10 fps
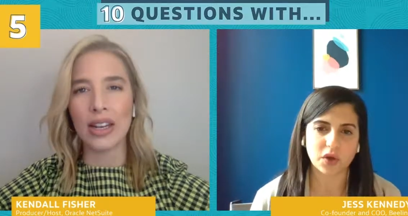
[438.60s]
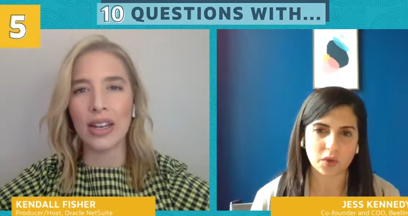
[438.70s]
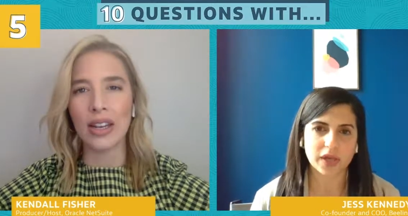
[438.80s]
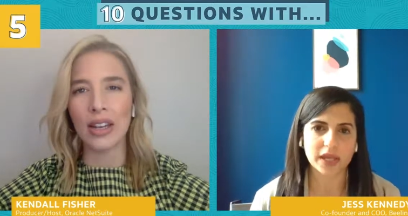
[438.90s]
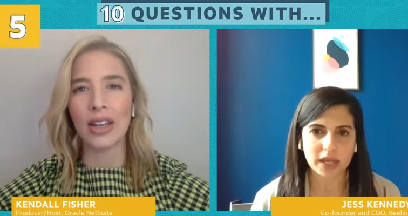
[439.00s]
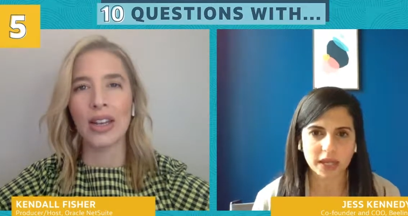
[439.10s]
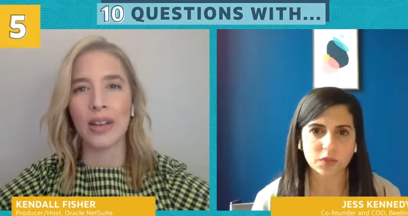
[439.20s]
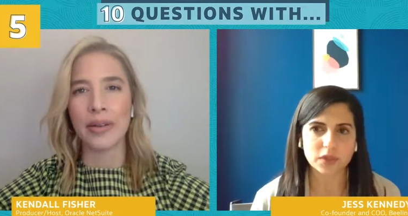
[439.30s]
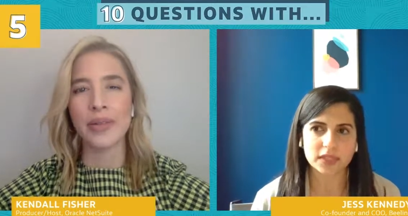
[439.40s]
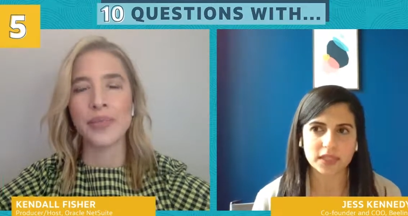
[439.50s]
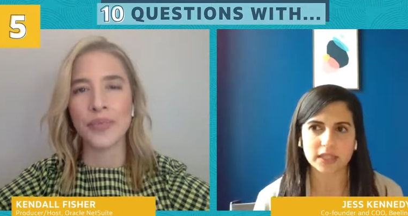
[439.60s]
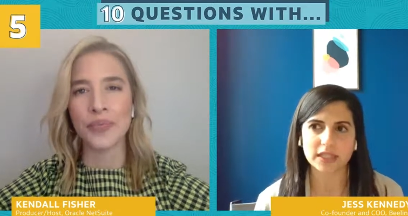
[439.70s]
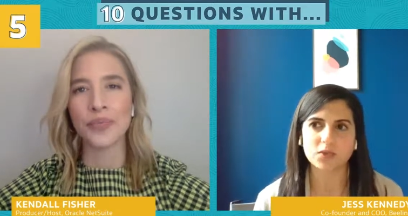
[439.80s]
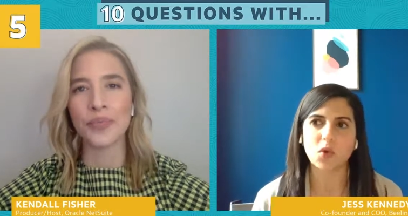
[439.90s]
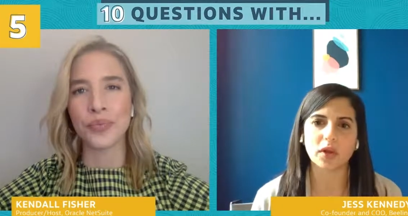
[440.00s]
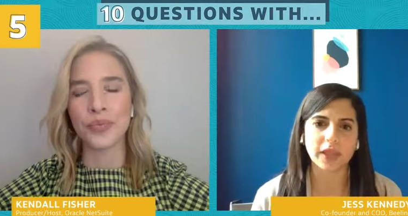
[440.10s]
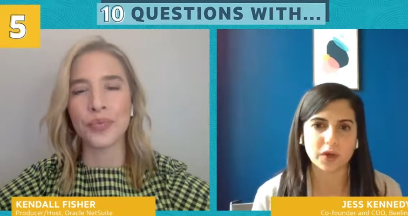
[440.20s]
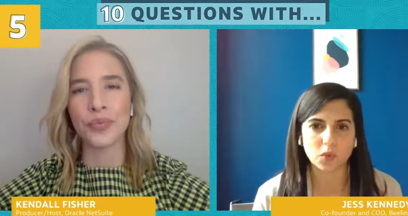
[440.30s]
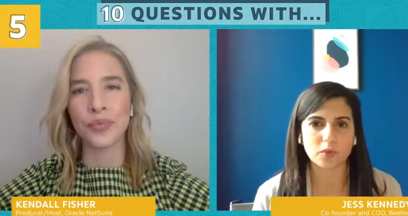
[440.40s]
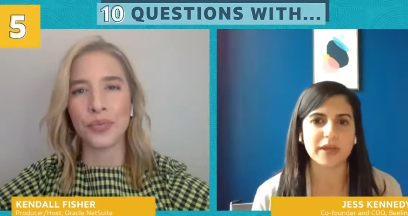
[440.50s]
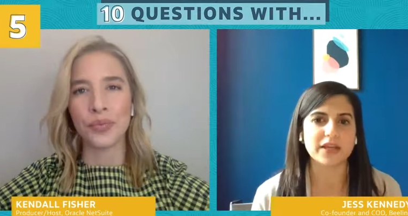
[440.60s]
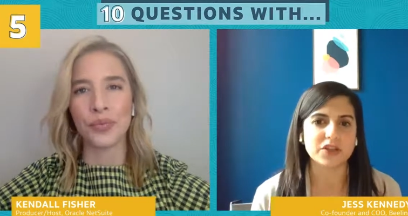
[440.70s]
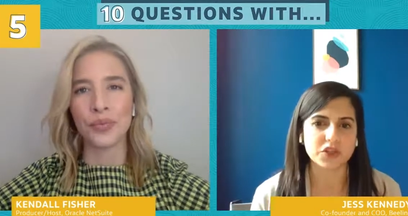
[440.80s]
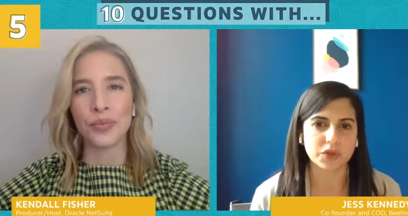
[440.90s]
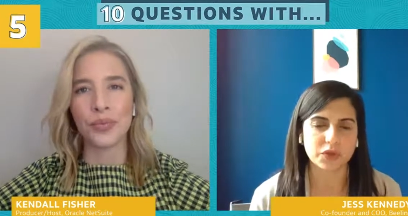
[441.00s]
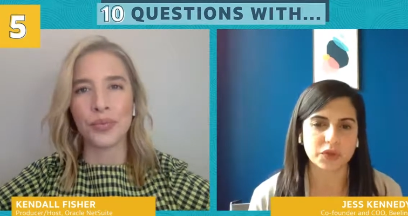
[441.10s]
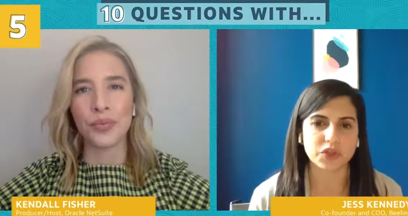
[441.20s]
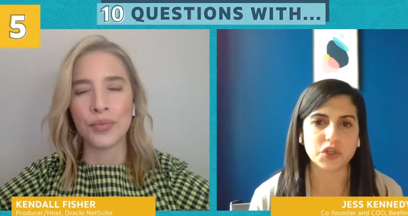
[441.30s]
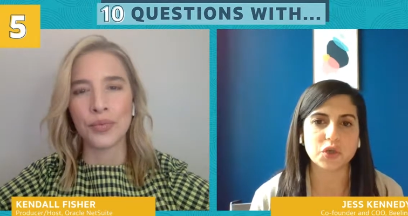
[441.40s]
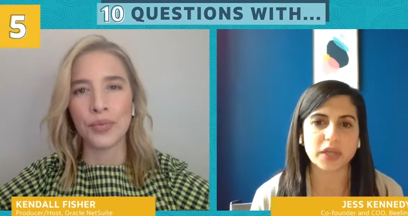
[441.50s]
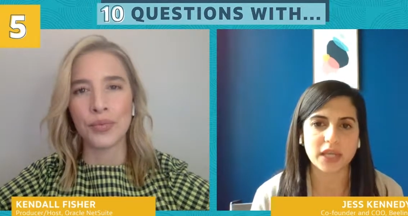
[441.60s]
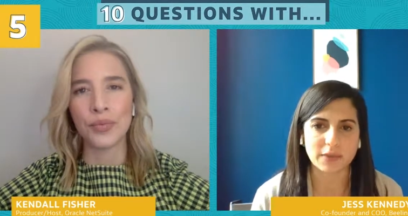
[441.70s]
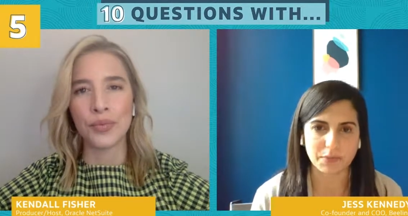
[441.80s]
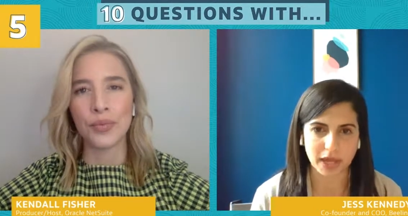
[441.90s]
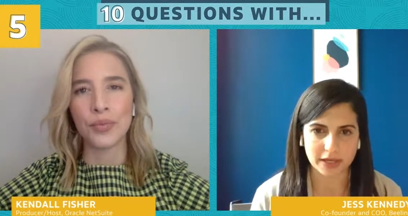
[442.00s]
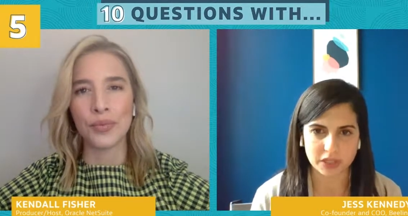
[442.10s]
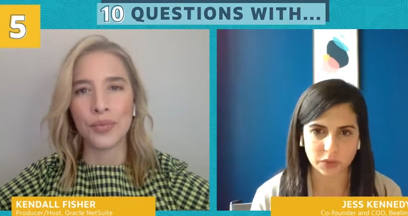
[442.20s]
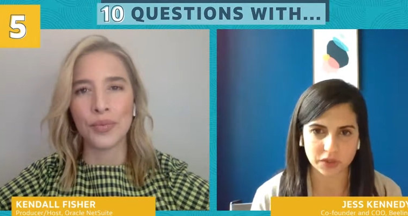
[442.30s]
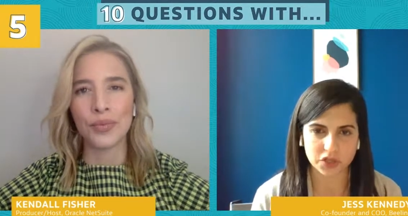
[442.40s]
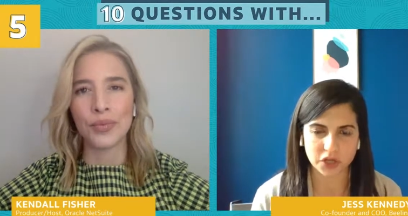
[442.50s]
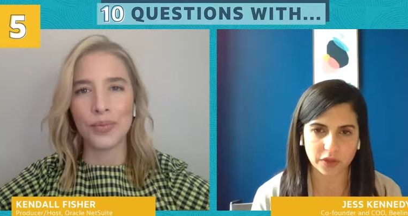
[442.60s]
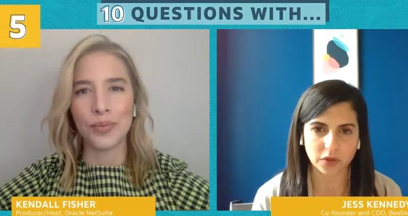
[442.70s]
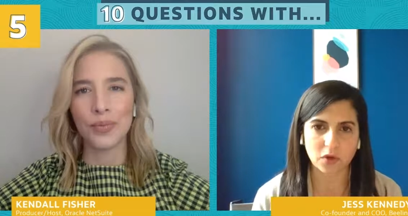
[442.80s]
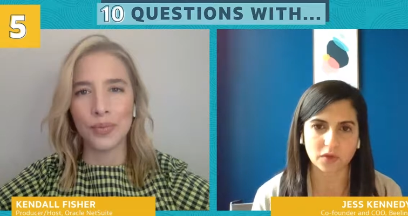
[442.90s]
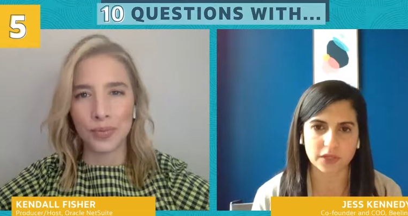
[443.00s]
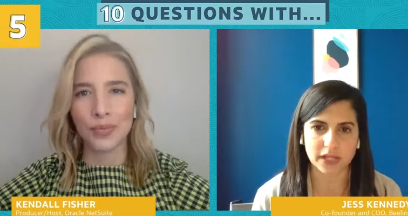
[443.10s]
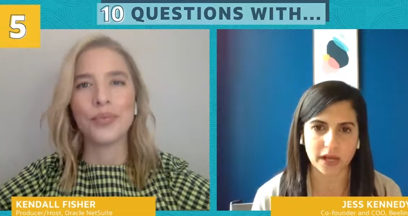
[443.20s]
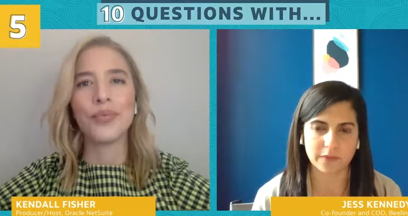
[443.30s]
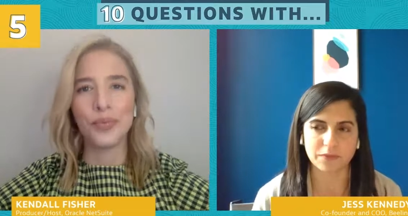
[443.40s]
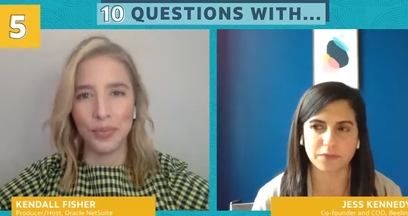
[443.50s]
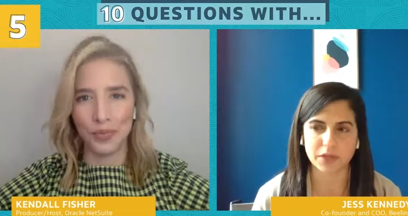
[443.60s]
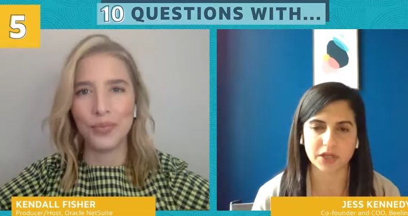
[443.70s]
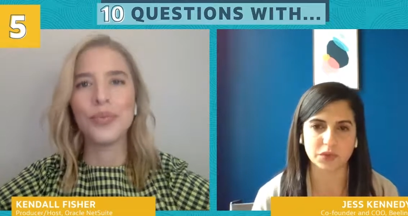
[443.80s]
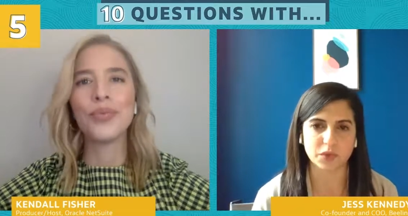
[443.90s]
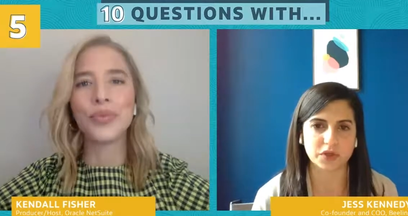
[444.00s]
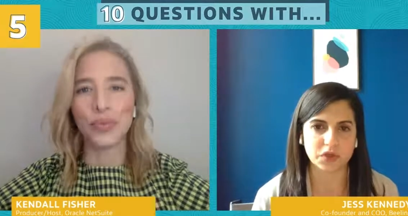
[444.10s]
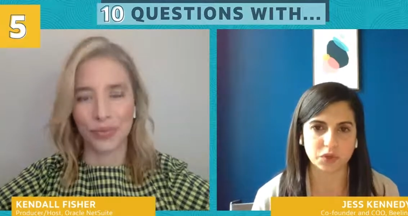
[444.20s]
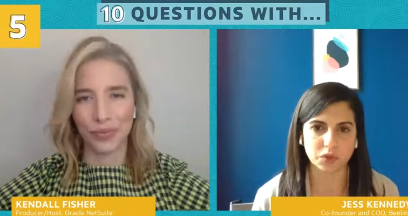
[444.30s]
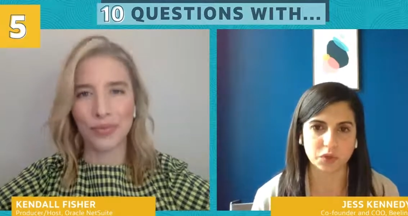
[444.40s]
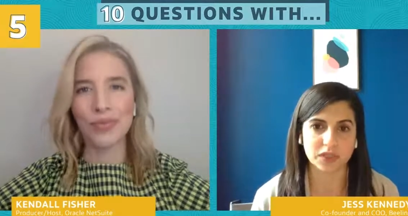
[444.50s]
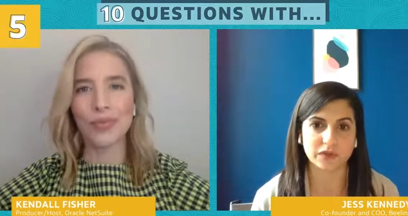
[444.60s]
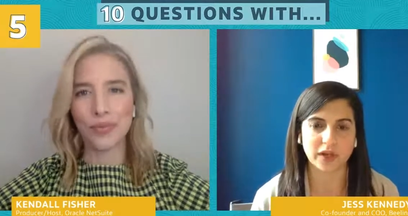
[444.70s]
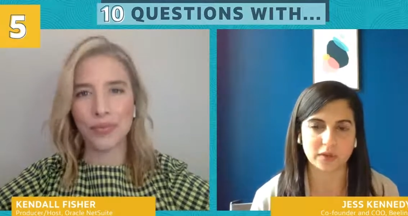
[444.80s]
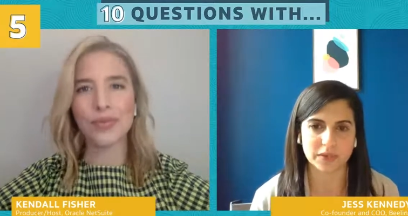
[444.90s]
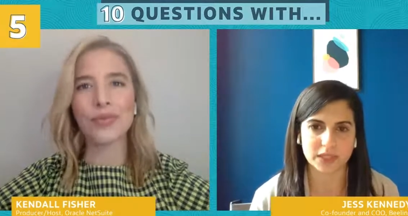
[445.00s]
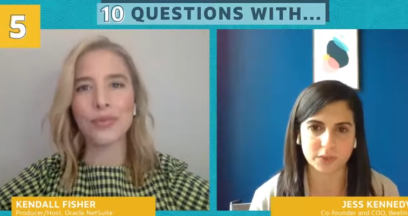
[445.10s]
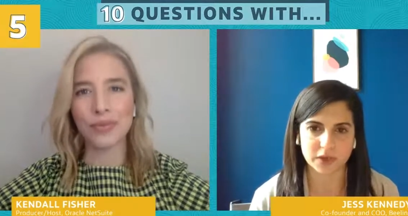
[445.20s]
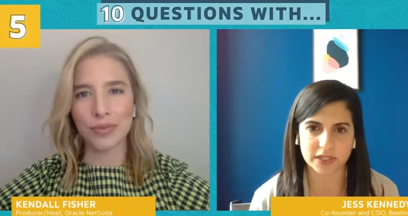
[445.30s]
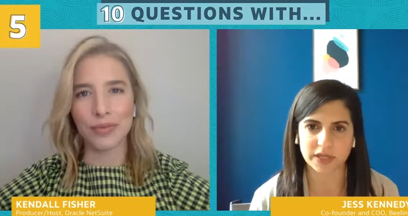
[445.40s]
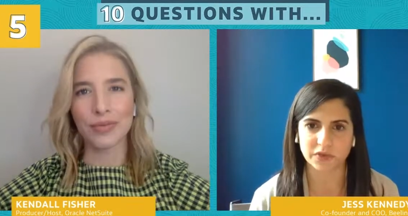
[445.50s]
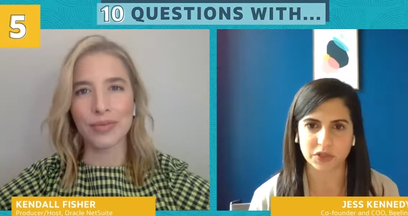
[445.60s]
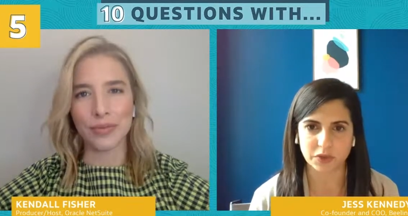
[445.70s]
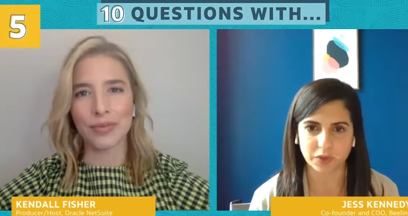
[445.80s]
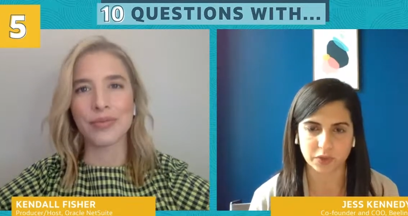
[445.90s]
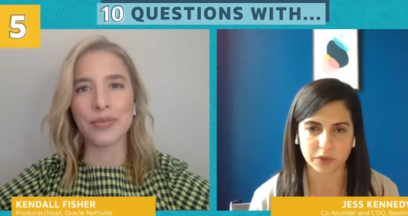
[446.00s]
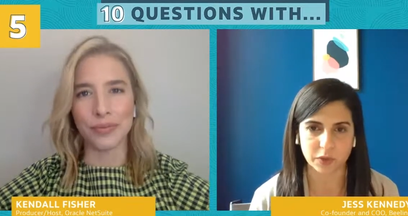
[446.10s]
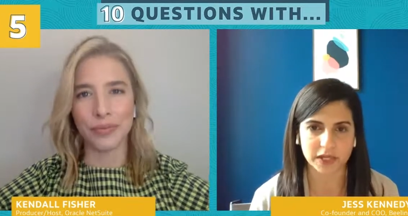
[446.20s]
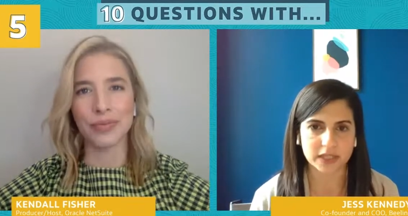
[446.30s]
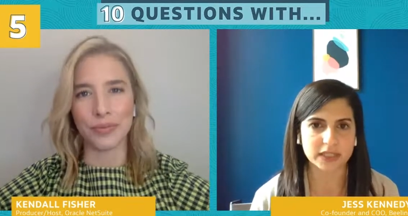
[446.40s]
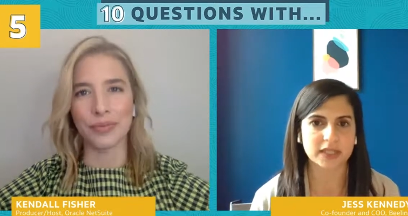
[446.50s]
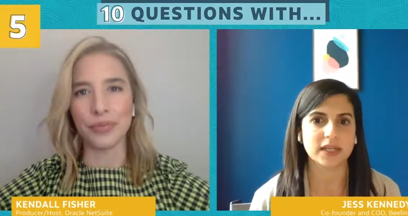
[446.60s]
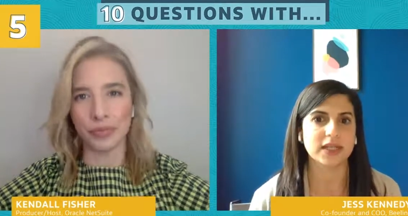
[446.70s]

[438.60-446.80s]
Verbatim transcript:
Speaker 1: So it was, it's more like we're making sure that the two keep pace with each other over time, because we do development sprints every two to three weeks.